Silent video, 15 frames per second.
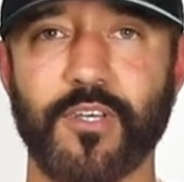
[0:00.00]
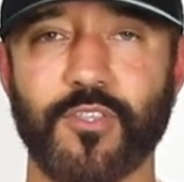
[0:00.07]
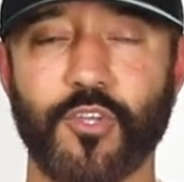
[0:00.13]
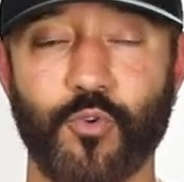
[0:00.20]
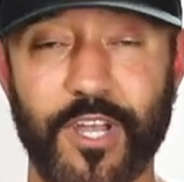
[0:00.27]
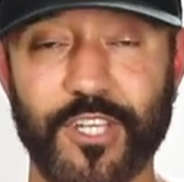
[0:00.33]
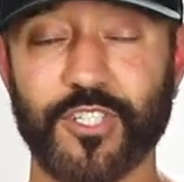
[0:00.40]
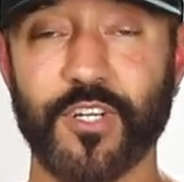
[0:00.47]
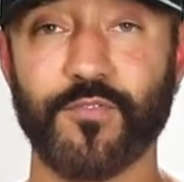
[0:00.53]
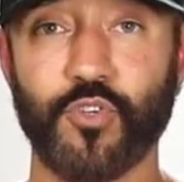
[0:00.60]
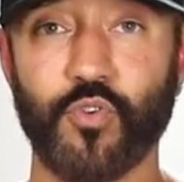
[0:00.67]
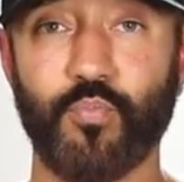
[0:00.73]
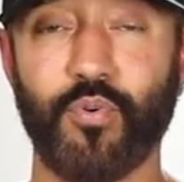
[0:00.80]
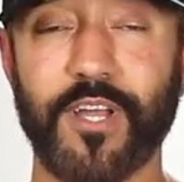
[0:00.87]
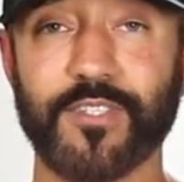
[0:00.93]
the creation of
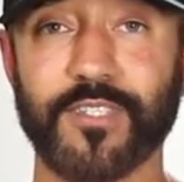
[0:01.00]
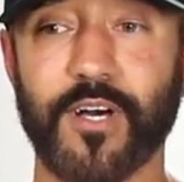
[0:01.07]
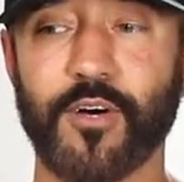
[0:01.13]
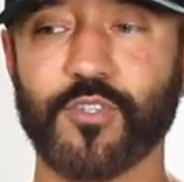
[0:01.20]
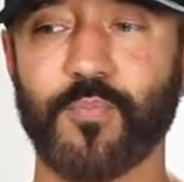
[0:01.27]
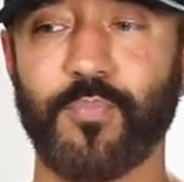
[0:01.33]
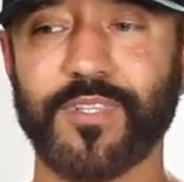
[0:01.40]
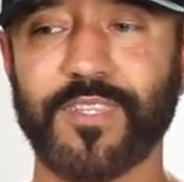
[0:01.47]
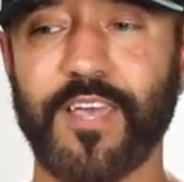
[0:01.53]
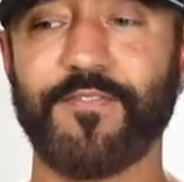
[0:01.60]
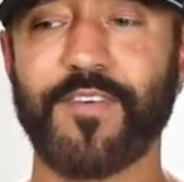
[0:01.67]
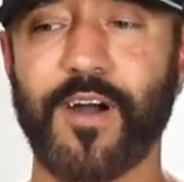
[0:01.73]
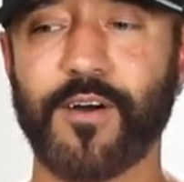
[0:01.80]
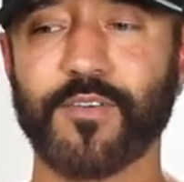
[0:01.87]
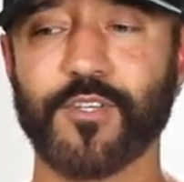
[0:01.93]
new brain cells, but they
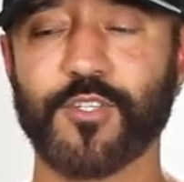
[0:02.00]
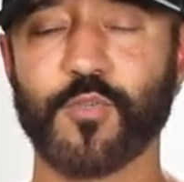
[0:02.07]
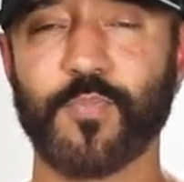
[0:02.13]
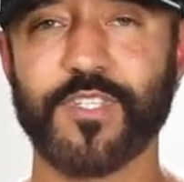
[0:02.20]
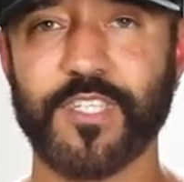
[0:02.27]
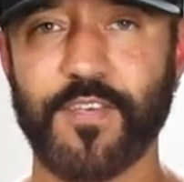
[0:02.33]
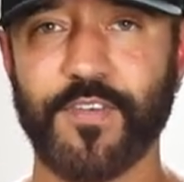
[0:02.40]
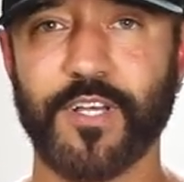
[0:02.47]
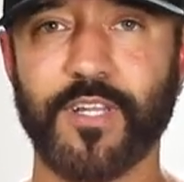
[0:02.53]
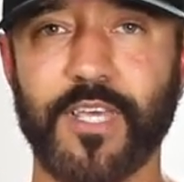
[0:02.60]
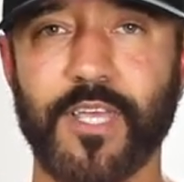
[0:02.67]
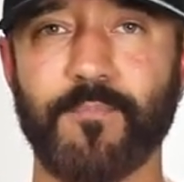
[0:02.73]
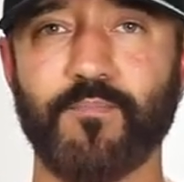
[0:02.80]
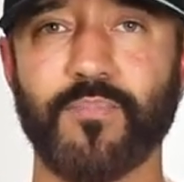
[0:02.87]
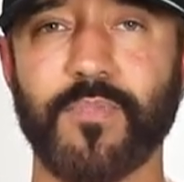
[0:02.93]
found
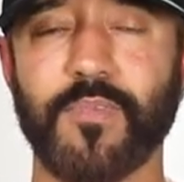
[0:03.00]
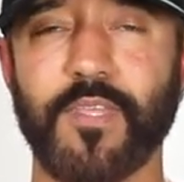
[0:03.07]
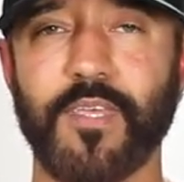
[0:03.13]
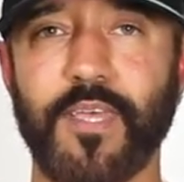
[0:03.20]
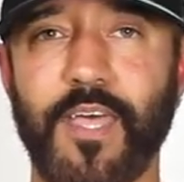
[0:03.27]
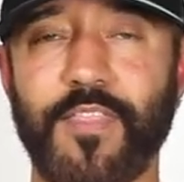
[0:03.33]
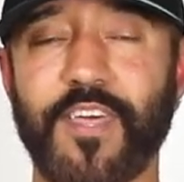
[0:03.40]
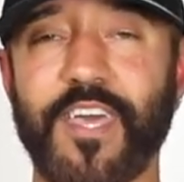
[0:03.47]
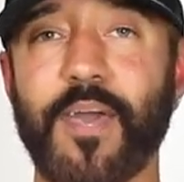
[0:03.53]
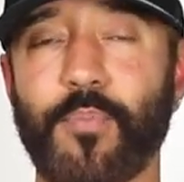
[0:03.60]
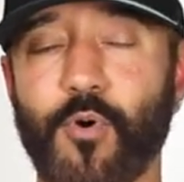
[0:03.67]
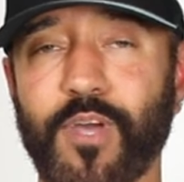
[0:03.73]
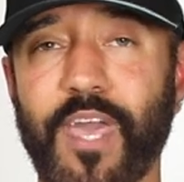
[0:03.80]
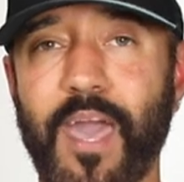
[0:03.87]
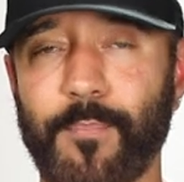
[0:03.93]
specifically in the
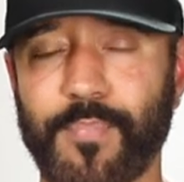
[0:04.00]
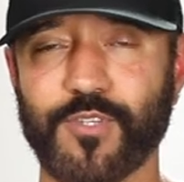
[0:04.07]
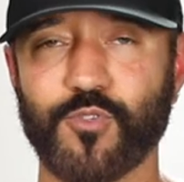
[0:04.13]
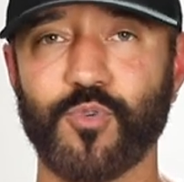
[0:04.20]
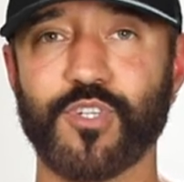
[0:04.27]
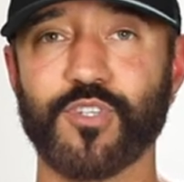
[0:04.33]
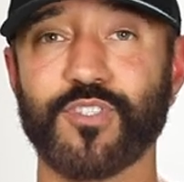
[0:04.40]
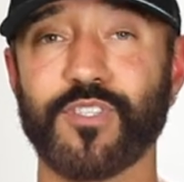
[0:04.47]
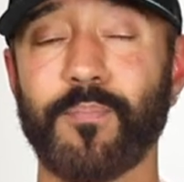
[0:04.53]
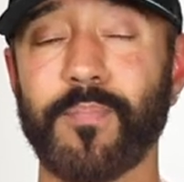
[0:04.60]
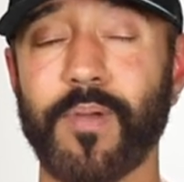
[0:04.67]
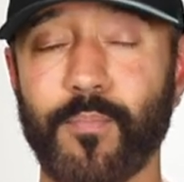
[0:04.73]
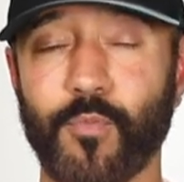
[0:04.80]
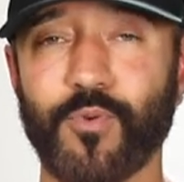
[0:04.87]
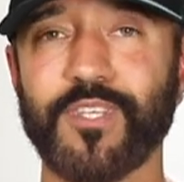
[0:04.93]
hippocampus, which is the
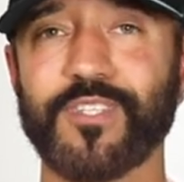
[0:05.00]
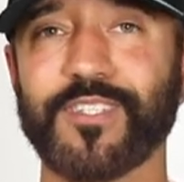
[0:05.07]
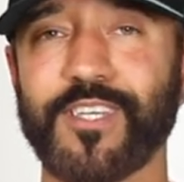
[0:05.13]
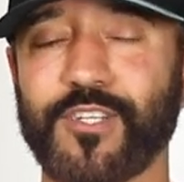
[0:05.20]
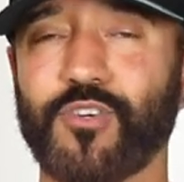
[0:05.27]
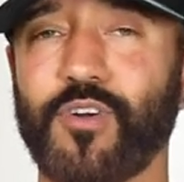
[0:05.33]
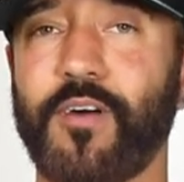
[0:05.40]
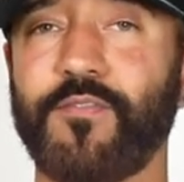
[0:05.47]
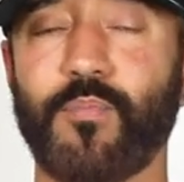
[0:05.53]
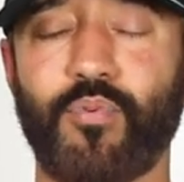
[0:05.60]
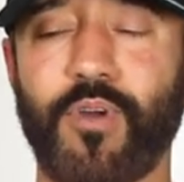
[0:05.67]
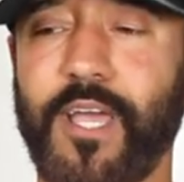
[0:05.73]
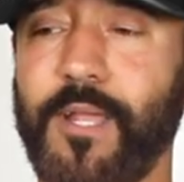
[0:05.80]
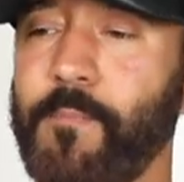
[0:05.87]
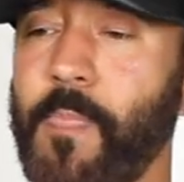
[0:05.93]
memory center of the
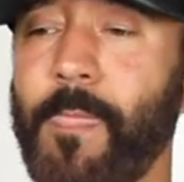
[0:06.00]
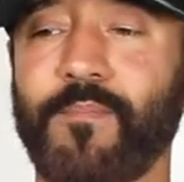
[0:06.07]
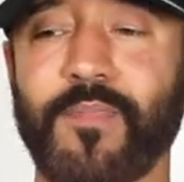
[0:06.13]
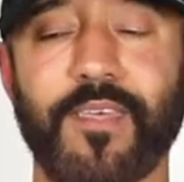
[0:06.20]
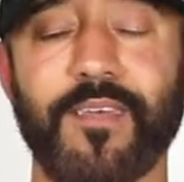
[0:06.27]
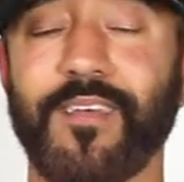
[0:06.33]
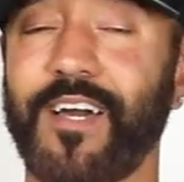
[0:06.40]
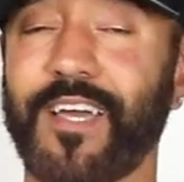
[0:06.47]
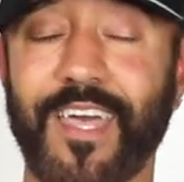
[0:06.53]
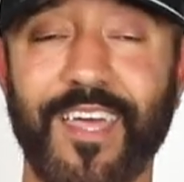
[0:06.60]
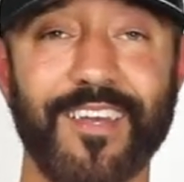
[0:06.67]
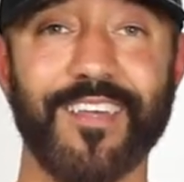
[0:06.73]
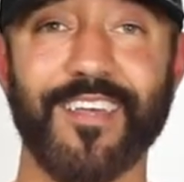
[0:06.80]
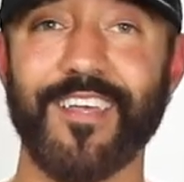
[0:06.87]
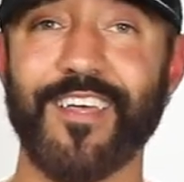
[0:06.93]
brain. Again,
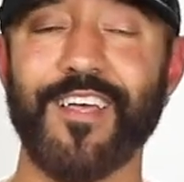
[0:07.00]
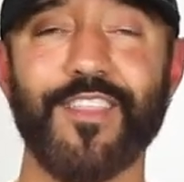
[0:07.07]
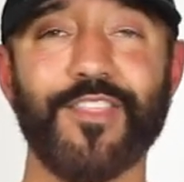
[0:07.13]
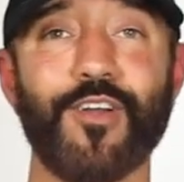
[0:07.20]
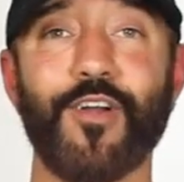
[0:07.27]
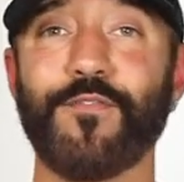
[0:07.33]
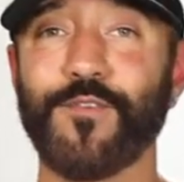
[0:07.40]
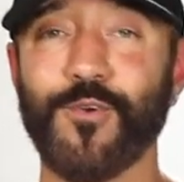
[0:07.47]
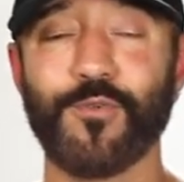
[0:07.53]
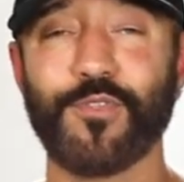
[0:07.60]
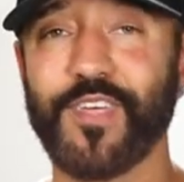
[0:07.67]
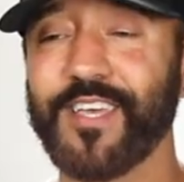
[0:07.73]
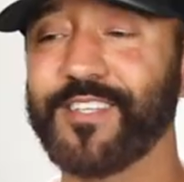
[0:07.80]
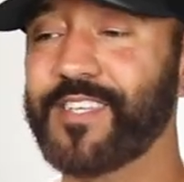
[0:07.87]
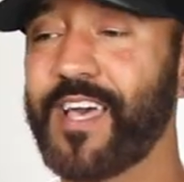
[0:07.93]
there are few
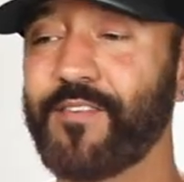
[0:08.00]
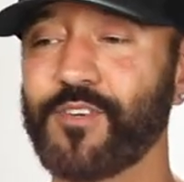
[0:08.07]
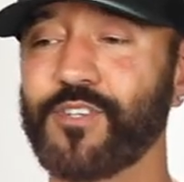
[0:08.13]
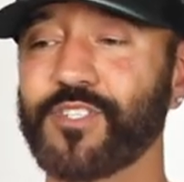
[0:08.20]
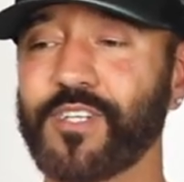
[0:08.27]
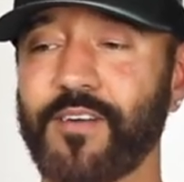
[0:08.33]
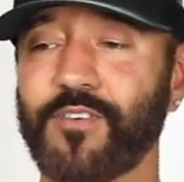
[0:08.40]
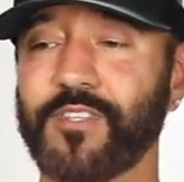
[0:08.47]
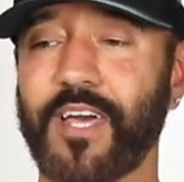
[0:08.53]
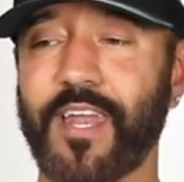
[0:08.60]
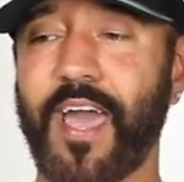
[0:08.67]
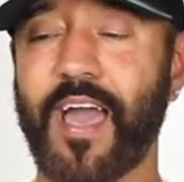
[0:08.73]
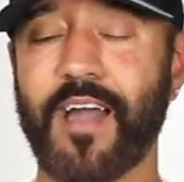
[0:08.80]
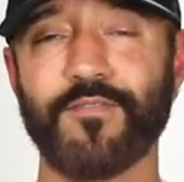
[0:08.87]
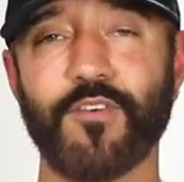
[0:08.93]
things ever discovered that
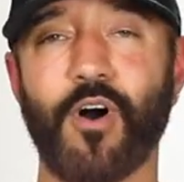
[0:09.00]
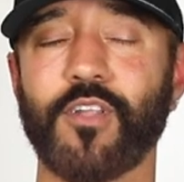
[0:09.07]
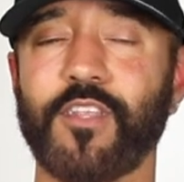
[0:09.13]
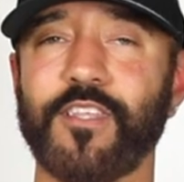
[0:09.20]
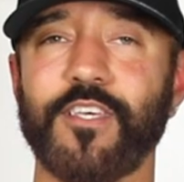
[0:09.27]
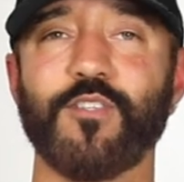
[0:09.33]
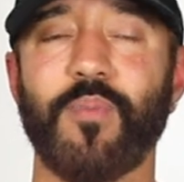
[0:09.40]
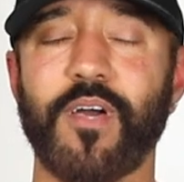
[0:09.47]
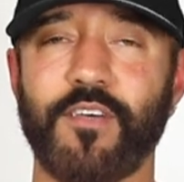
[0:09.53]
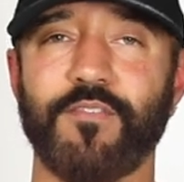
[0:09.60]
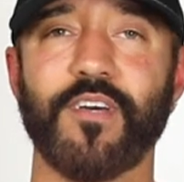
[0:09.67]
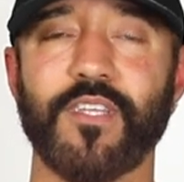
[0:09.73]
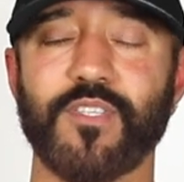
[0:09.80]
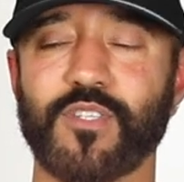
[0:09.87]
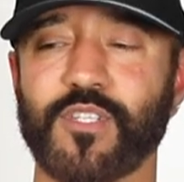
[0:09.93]
have all of these
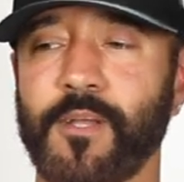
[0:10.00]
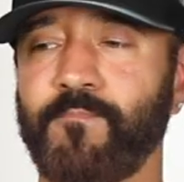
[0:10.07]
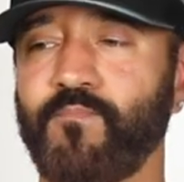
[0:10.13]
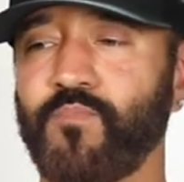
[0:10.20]
benefits.